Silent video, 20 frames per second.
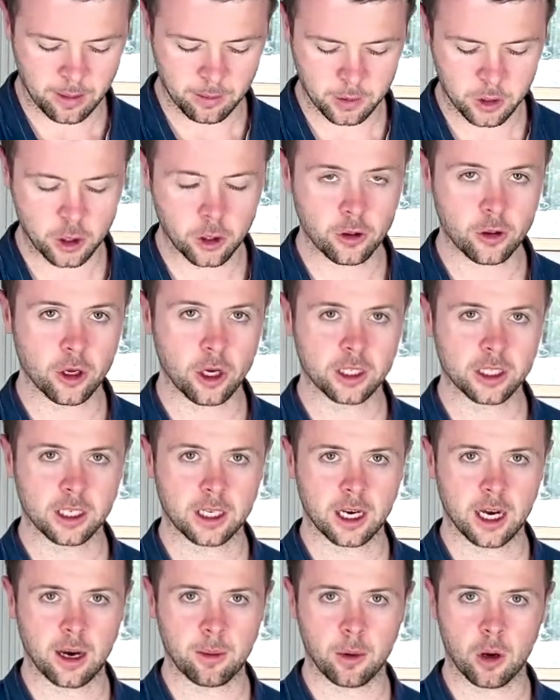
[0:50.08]
2/3 a
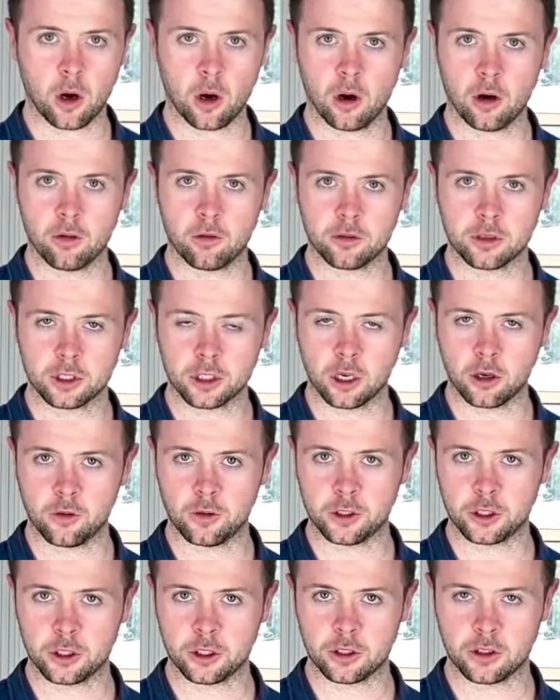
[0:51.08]
cup of salt
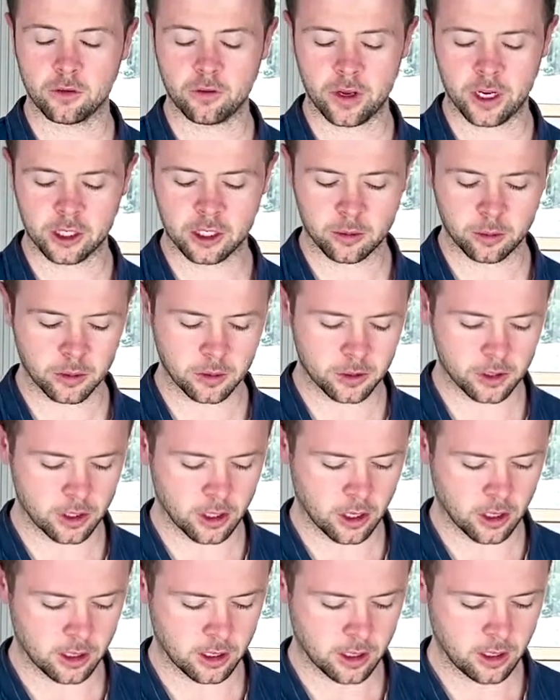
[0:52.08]
reduced vegetable
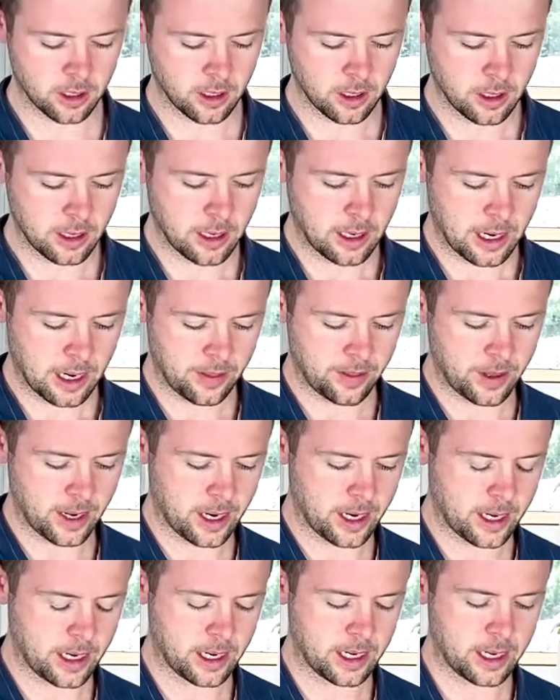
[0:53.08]
stock, and then
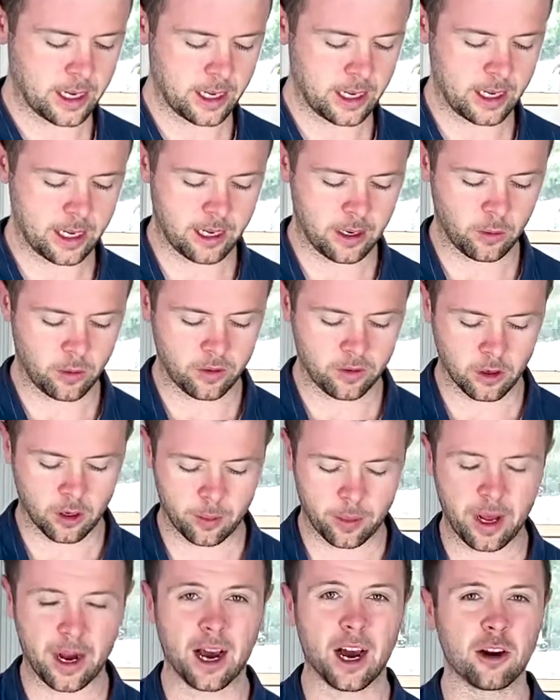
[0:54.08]
in here we've got
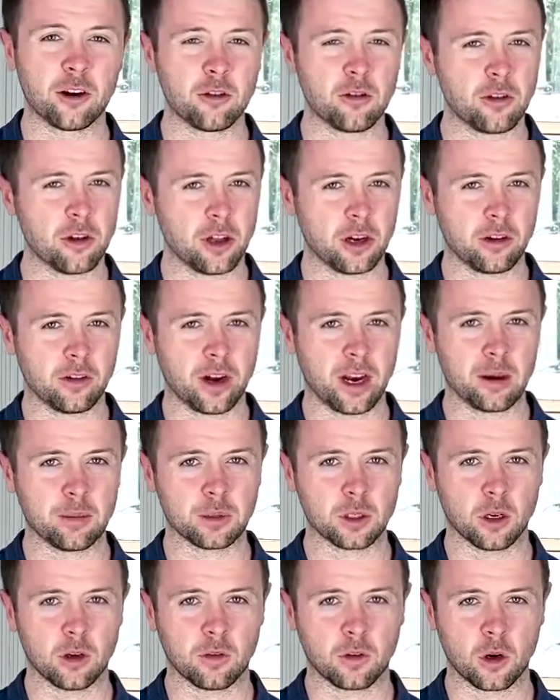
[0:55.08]
about 130 grams
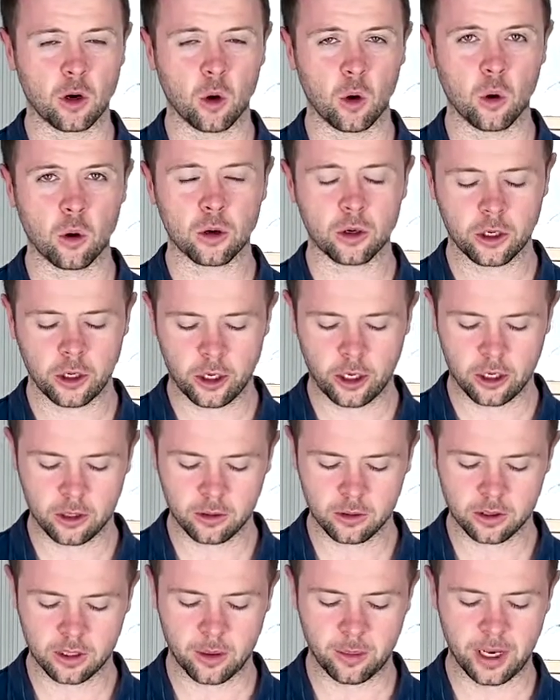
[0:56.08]
of corn
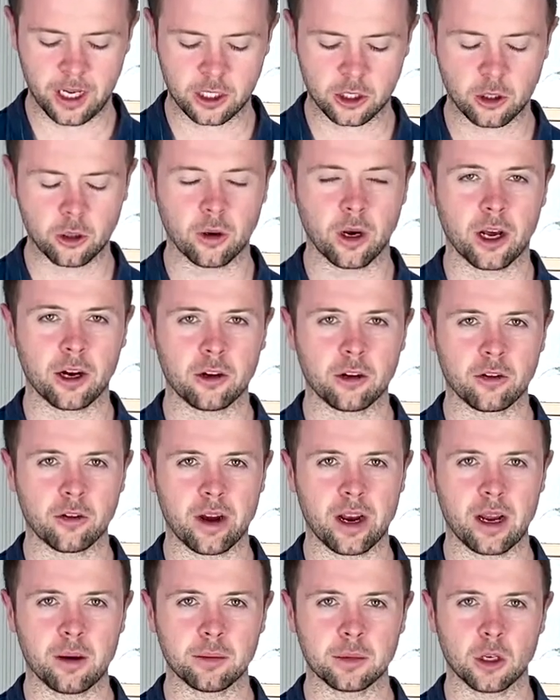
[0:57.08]
kernels and about 200
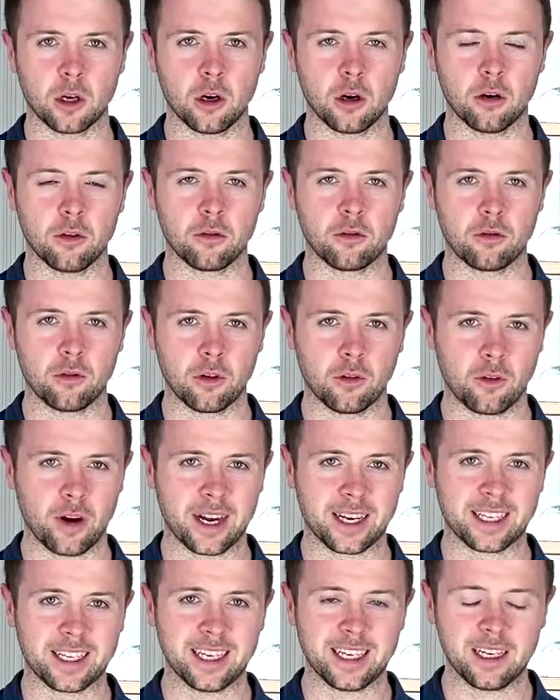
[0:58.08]
grams of
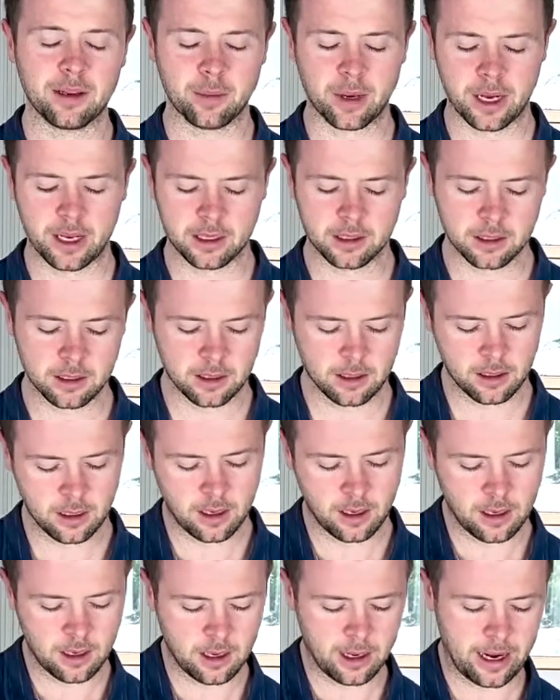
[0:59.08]
red kidney beans.
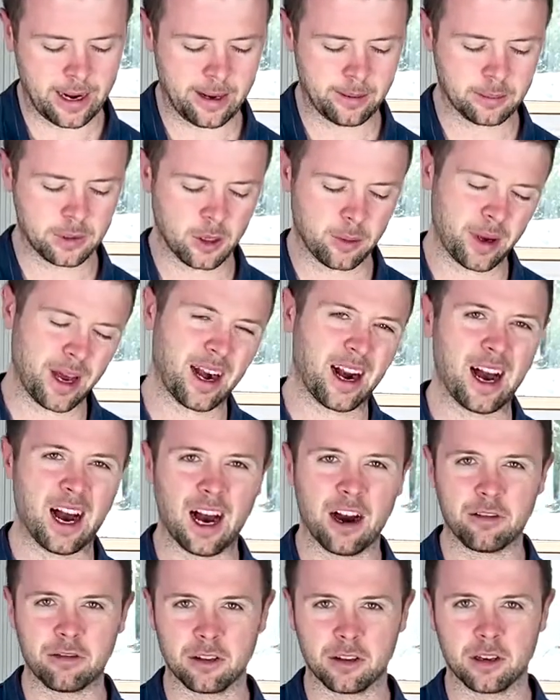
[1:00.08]
So about
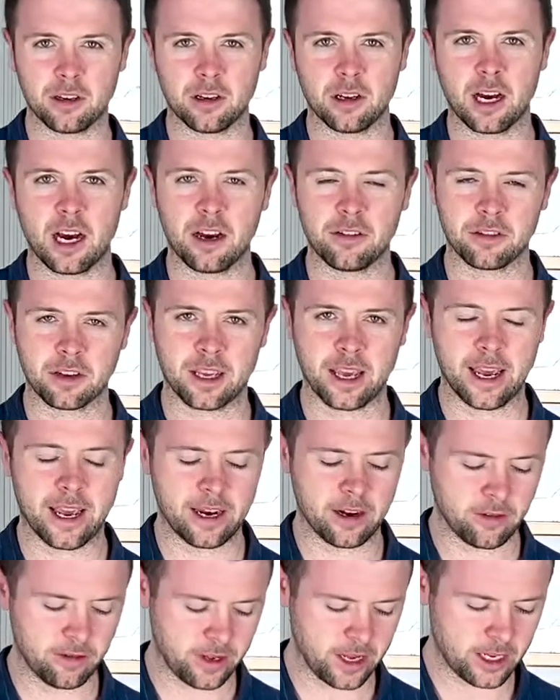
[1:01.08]
half a
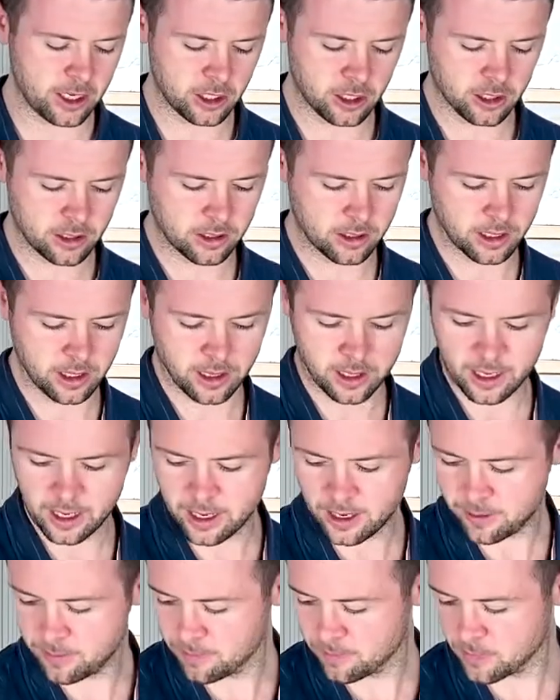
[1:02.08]
can of each in
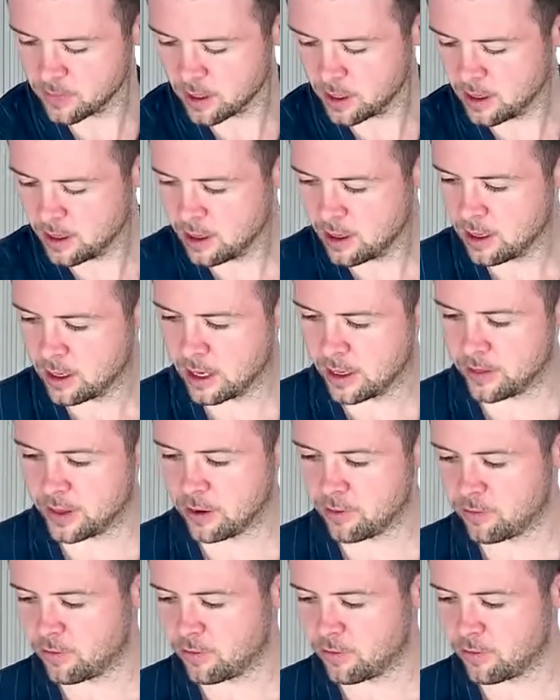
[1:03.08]
there. And then